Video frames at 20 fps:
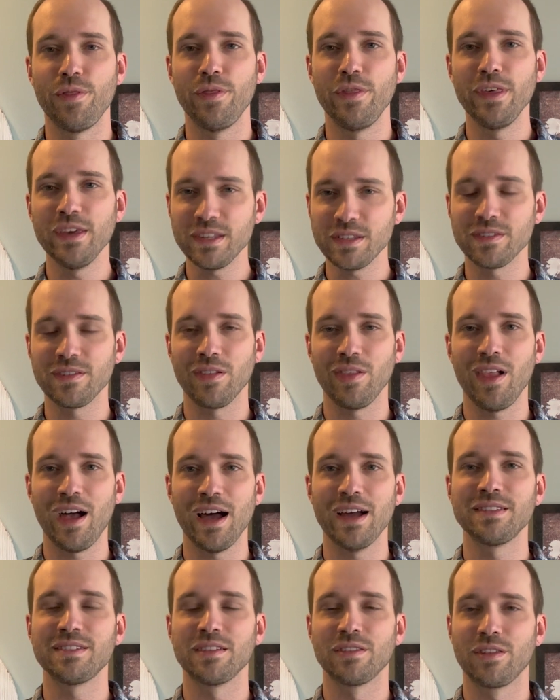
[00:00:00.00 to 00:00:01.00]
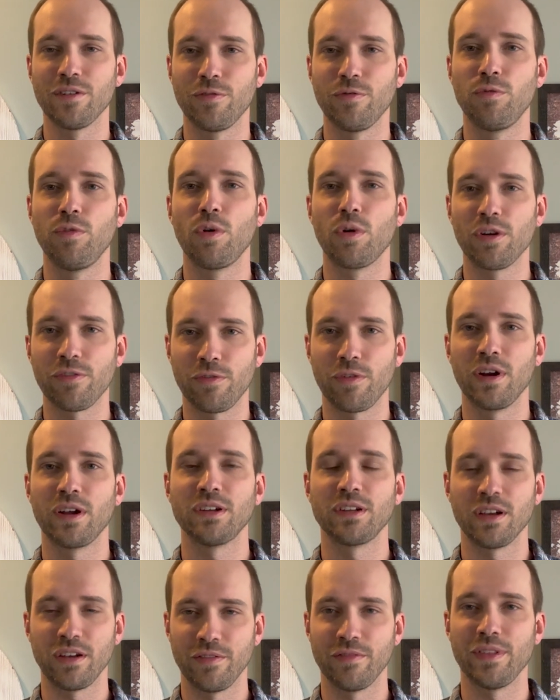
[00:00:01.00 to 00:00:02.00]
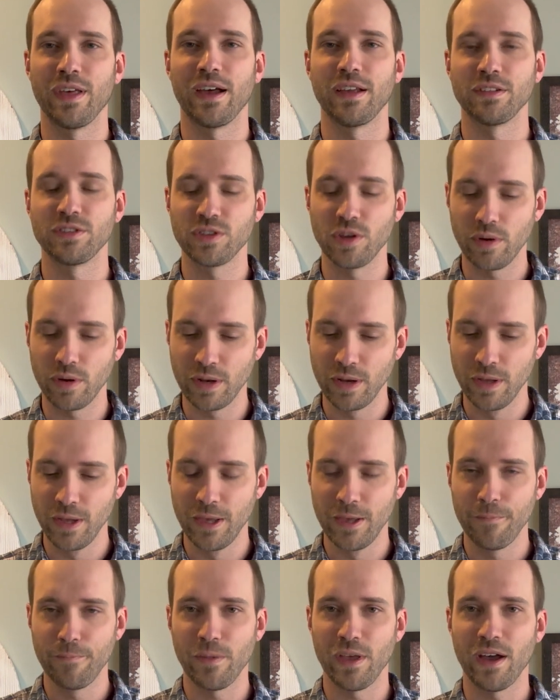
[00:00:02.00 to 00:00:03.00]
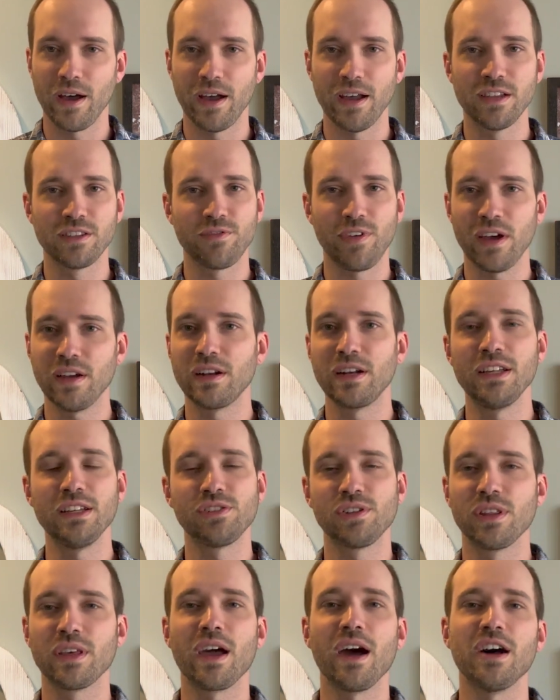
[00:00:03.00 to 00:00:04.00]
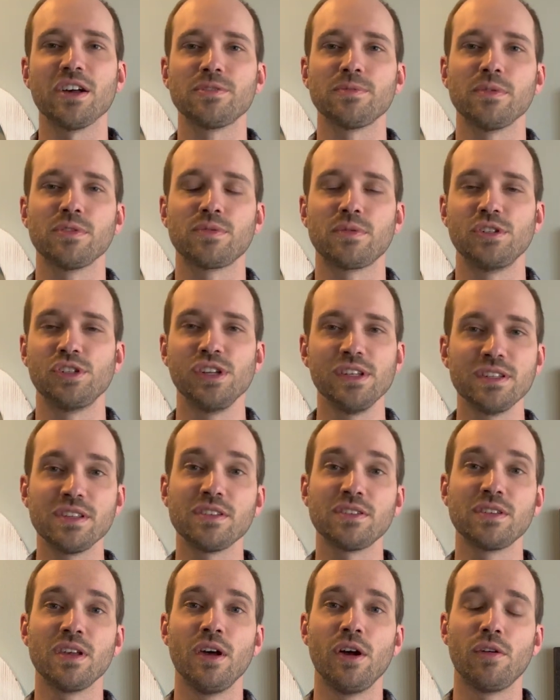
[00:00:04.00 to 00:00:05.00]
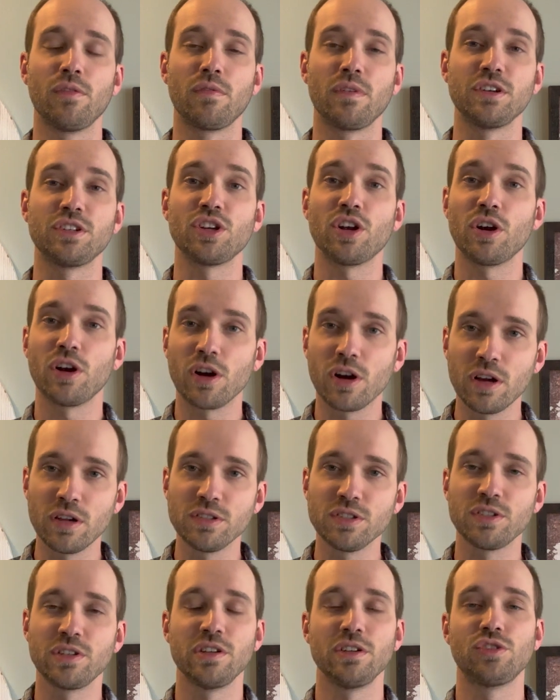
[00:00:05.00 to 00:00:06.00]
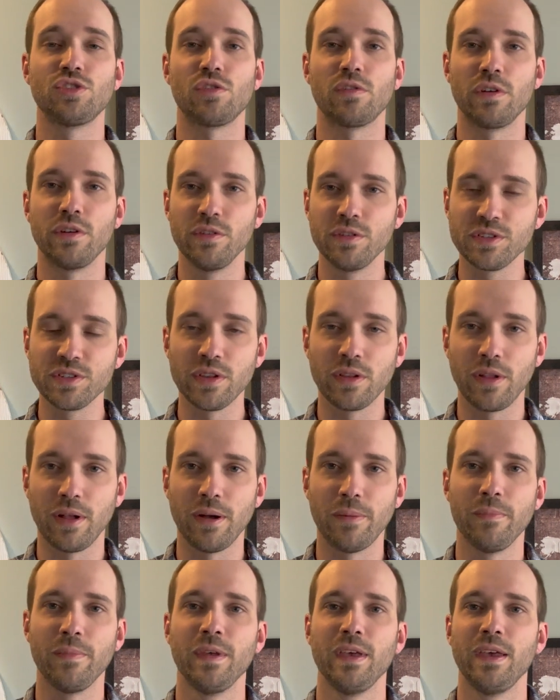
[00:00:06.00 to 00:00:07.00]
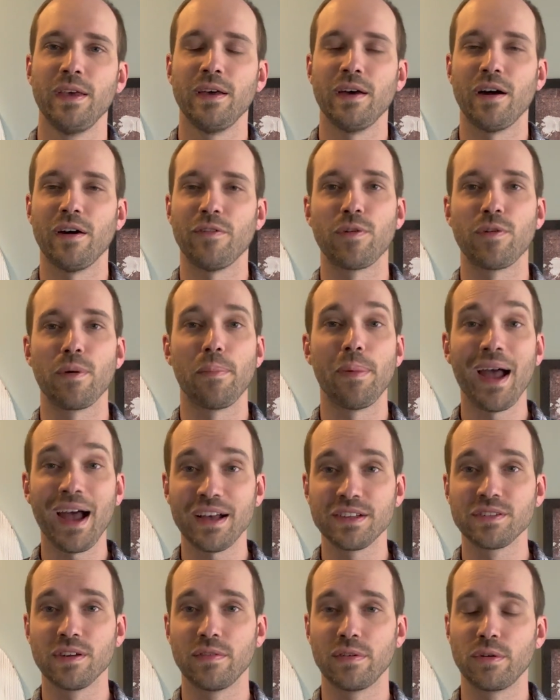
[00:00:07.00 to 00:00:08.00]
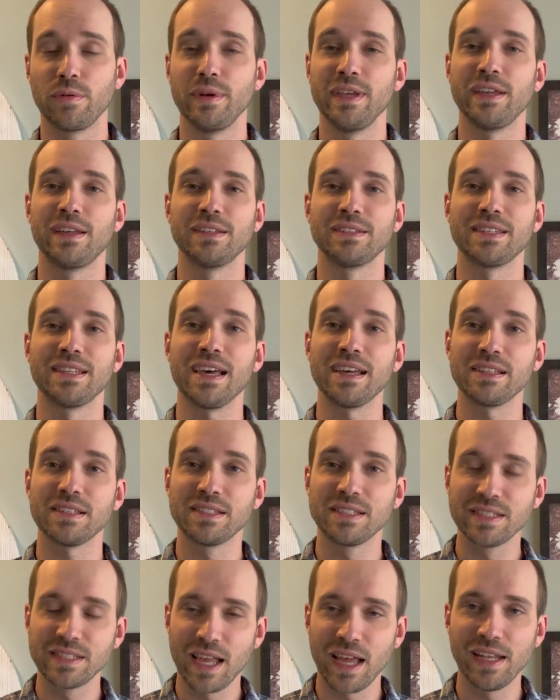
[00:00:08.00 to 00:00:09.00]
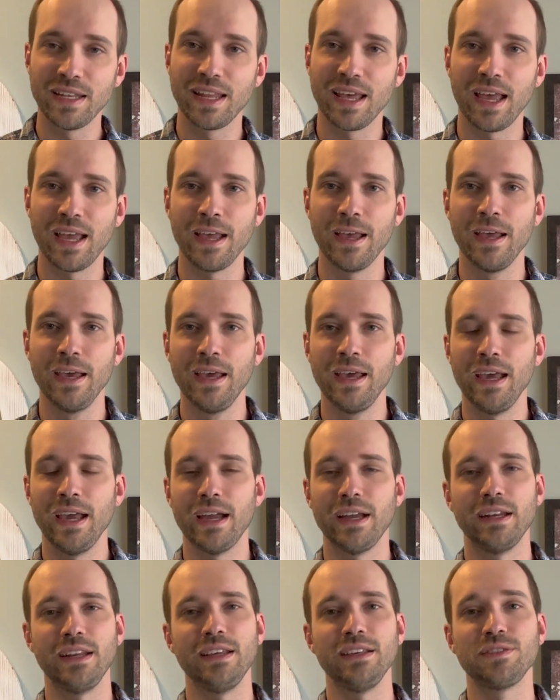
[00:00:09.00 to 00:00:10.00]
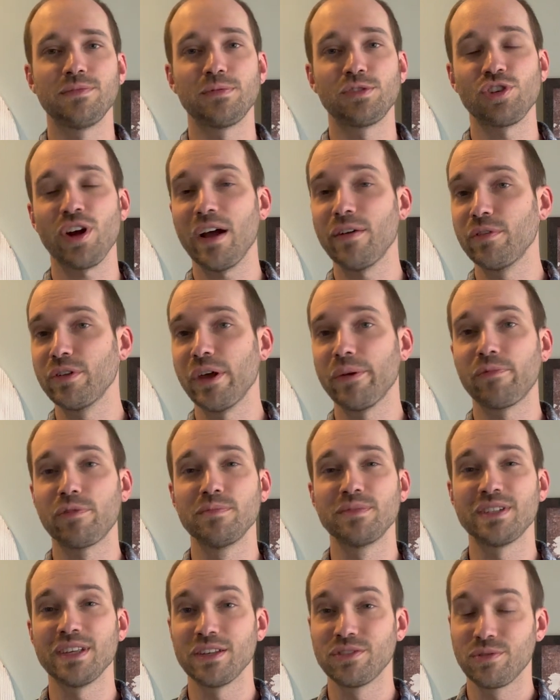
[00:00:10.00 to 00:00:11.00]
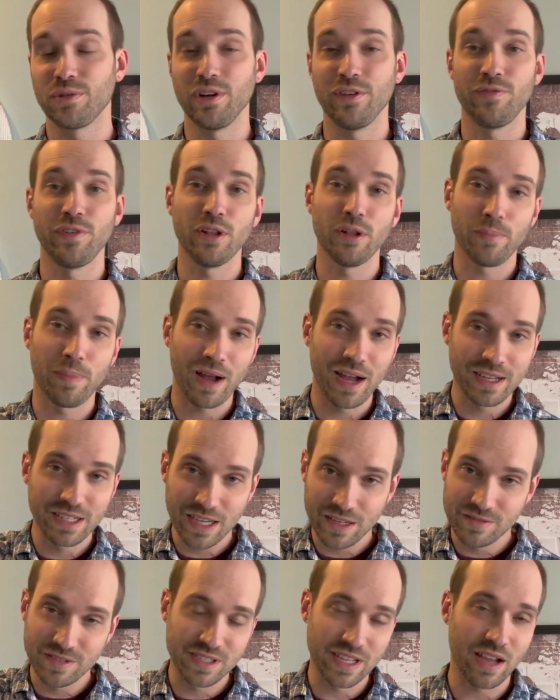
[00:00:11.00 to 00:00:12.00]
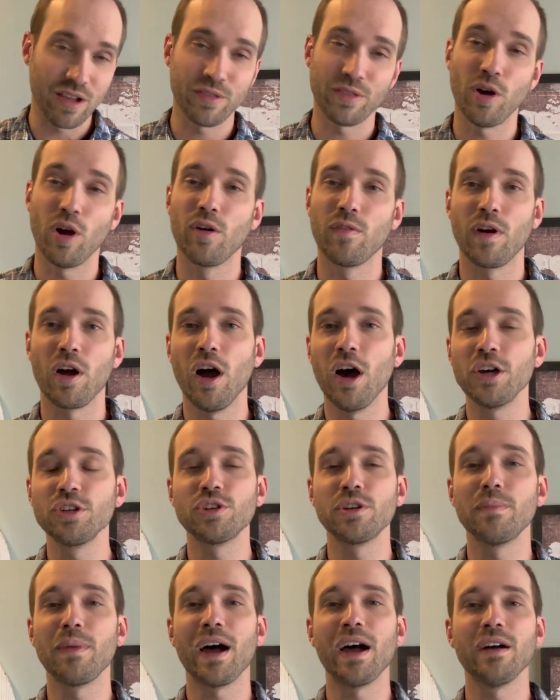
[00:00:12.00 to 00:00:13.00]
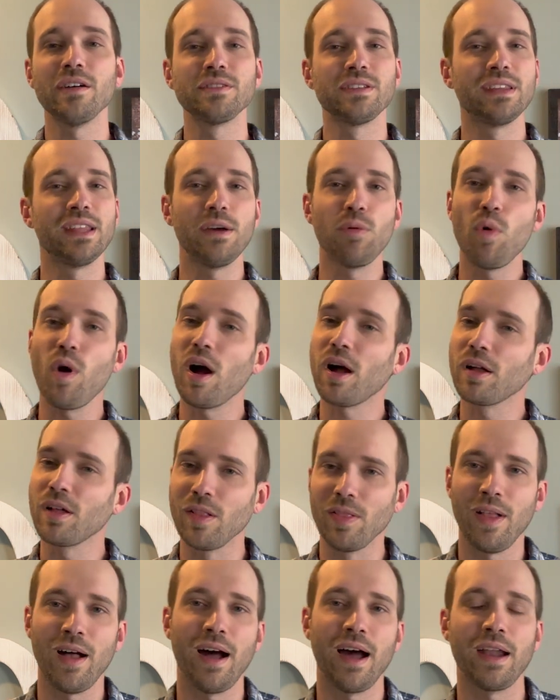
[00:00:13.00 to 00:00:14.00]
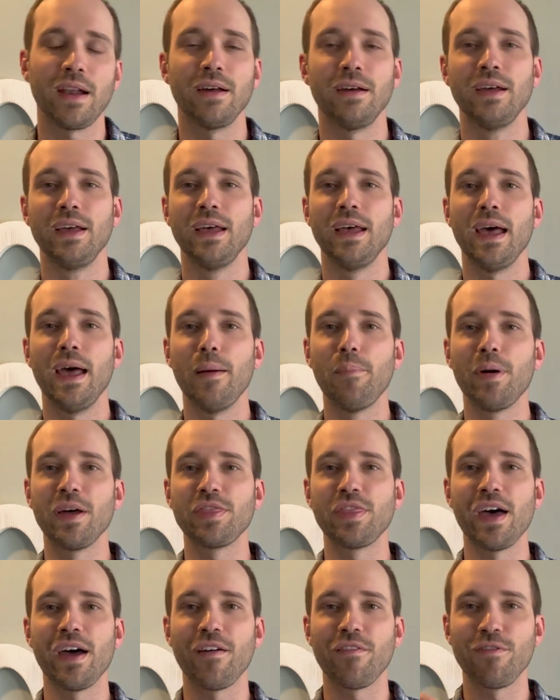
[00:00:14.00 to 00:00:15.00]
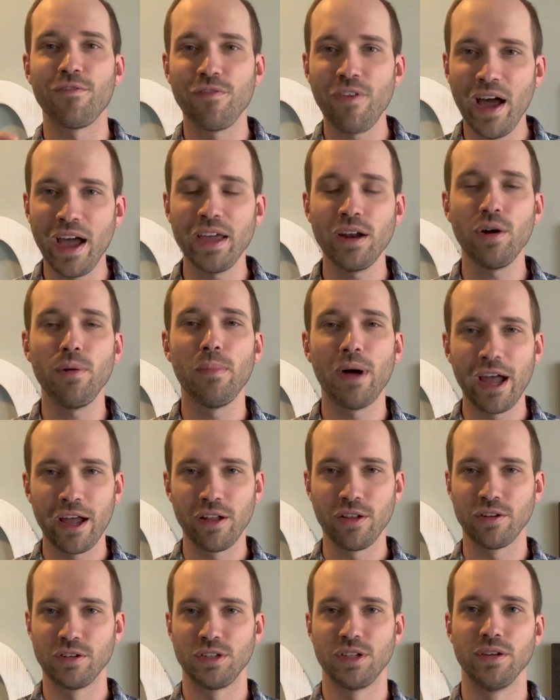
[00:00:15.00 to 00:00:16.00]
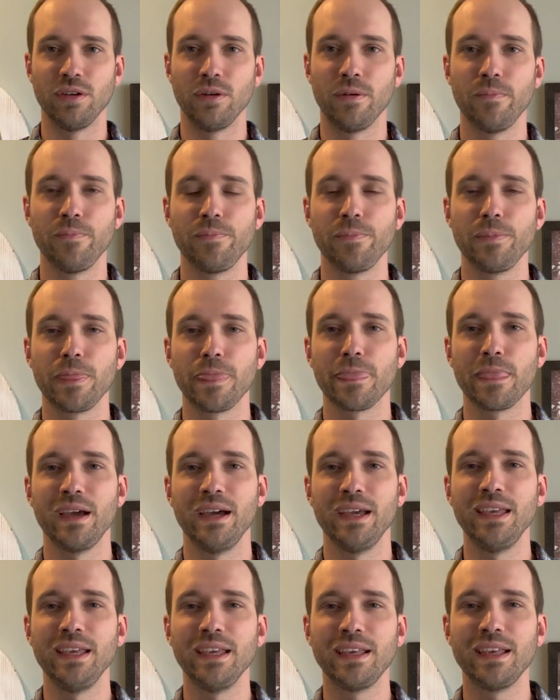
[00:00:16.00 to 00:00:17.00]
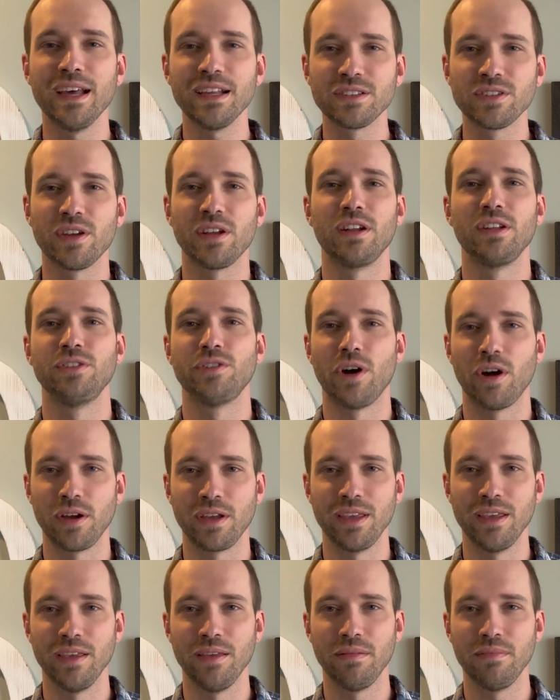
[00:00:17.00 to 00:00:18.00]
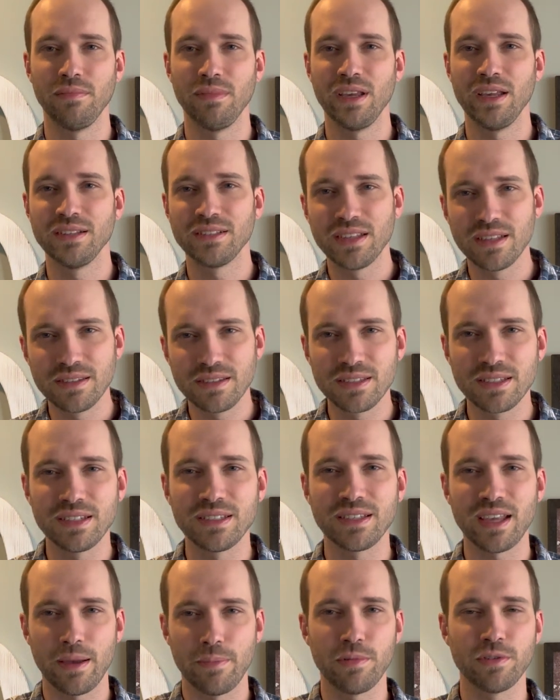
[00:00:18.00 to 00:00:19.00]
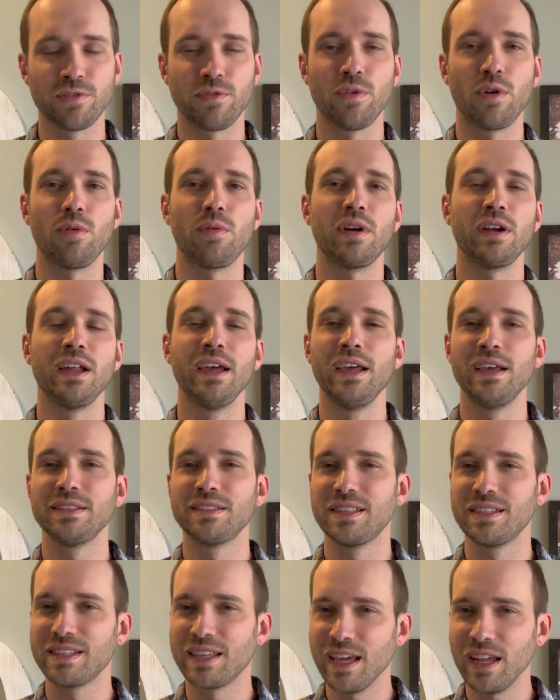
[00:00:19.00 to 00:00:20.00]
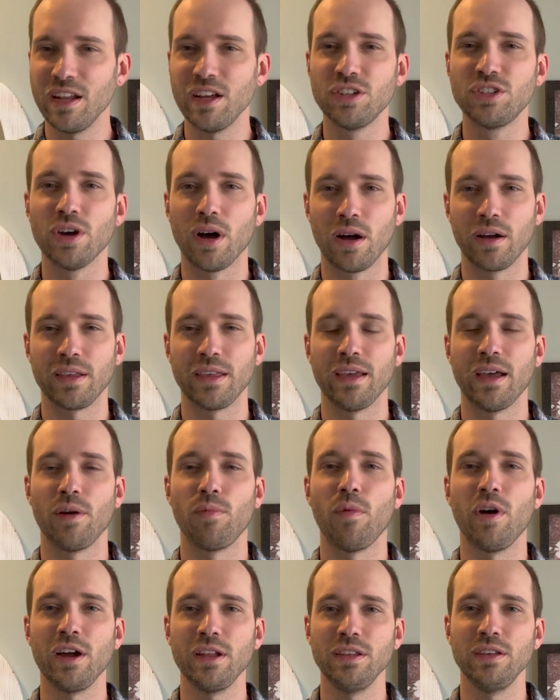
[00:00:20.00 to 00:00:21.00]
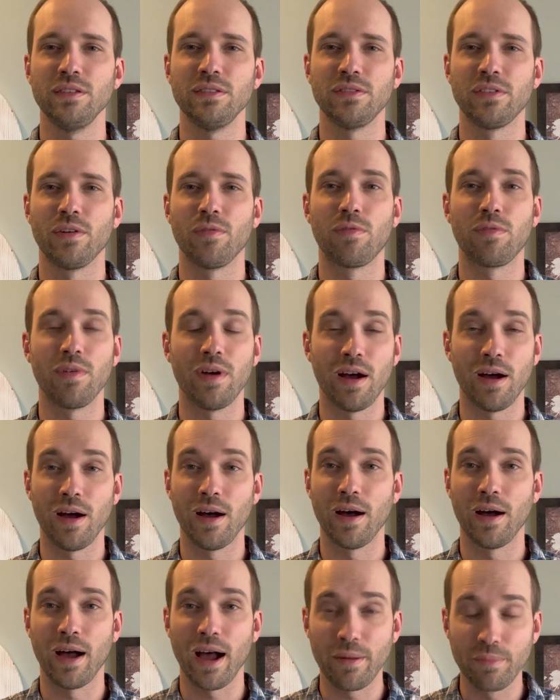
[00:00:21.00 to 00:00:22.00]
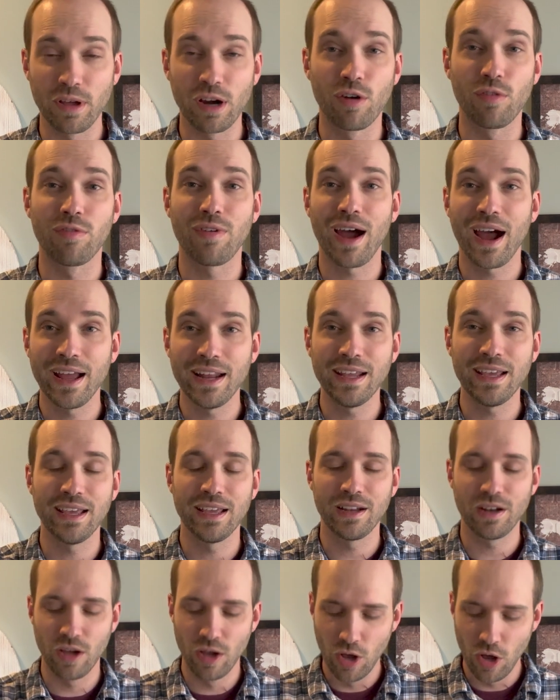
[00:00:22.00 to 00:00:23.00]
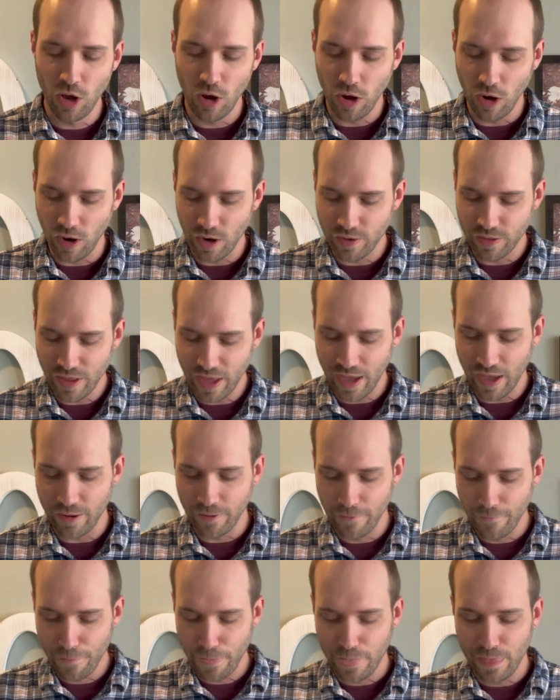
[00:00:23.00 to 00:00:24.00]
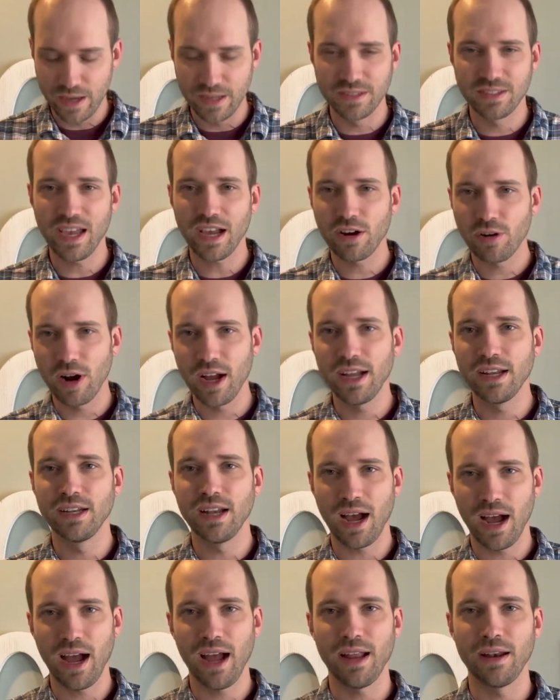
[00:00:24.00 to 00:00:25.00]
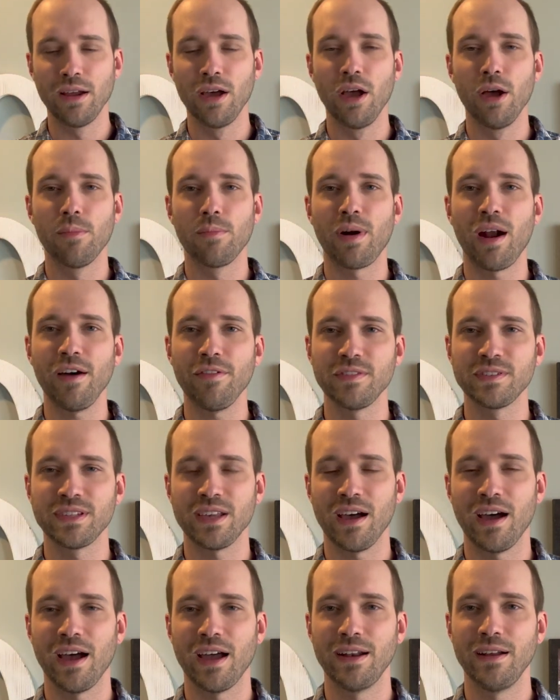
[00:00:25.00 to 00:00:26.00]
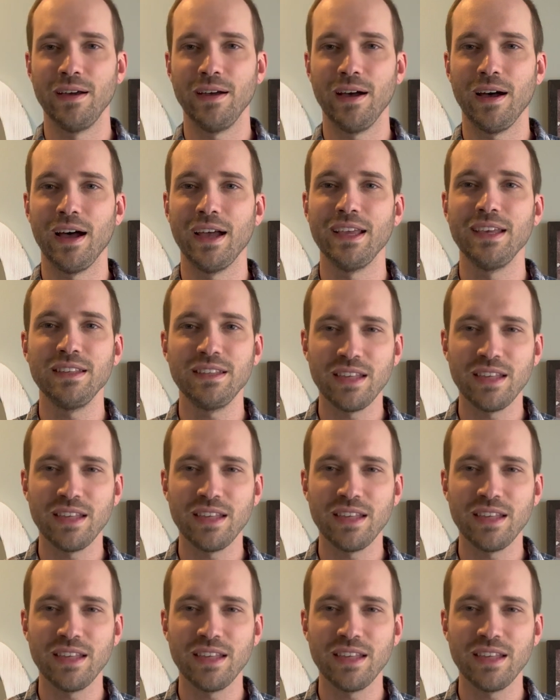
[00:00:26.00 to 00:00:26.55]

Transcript: This lies at the forefront of that. So it's found in each of the Gospels where Jesus returns to Jerusalem for Passover week. It's that Sunday, and he's traveled up from Caesarea Philippi down south over 100 miles, and they walk a lot. But that final mile or two, he gets on a donkey. He sends his disciples forward, says, "Get a donkey. I'm going to ride in on that." And Zechariah 9 prophesied.